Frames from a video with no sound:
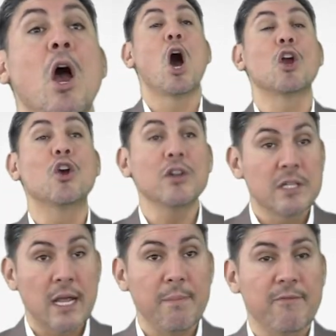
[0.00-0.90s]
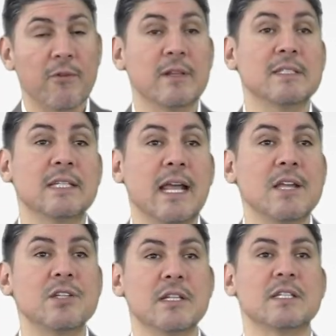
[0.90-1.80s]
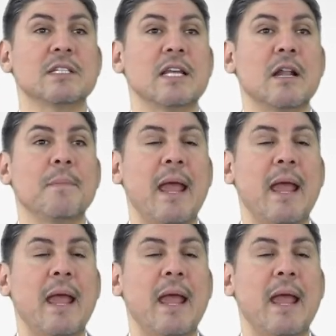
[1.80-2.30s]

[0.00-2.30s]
A good tip for a listing agent is to set up